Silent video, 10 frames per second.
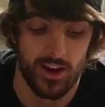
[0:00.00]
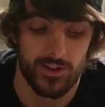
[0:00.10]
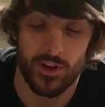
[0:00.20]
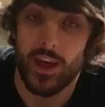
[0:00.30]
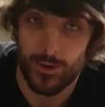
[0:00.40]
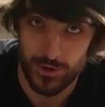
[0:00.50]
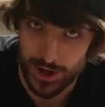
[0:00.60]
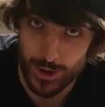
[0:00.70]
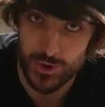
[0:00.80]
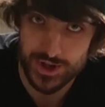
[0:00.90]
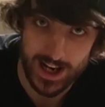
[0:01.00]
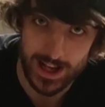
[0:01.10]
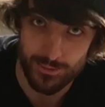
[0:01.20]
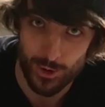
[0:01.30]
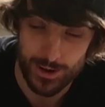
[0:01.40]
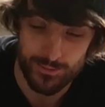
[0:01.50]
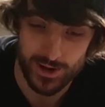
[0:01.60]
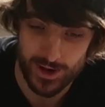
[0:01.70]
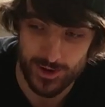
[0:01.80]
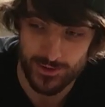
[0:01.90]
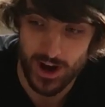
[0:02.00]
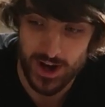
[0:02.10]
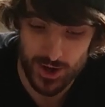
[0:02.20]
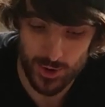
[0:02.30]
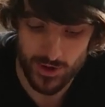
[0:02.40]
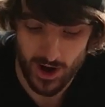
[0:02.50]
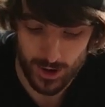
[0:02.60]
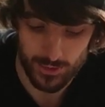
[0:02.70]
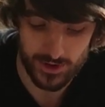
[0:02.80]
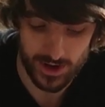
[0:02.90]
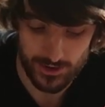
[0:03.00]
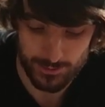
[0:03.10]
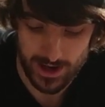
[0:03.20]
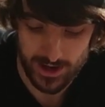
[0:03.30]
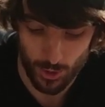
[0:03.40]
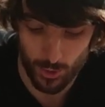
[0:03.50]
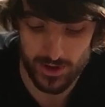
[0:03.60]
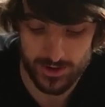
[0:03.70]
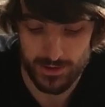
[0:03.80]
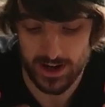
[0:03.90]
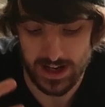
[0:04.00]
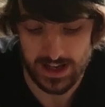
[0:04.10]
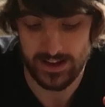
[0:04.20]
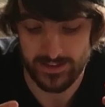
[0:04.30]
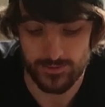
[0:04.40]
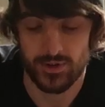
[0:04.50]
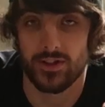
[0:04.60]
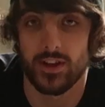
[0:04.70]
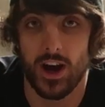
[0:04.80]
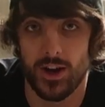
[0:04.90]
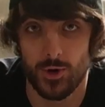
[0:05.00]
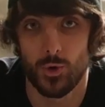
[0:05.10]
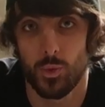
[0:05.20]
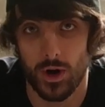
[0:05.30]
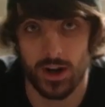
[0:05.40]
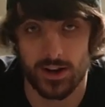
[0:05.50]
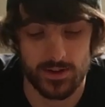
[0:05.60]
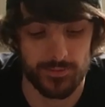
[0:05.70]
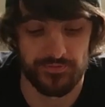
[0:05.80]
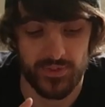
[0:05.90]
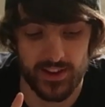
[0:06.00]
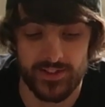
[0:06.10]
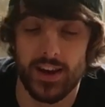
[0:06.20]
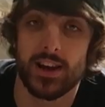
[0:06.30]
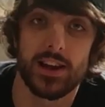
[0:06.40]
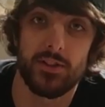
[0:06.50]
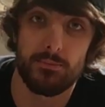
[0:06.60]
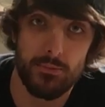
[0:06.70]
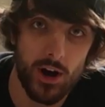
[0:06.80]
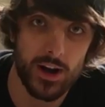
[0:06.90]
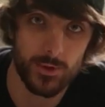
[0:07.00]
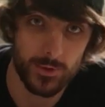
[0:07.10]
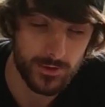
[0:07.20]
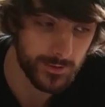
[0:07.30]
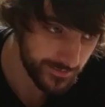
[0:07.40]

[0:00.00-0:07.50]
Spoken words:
So that was a huge selling point because I knew that I was going to spend all this money and get something that I knew worked. Secondly, the miles.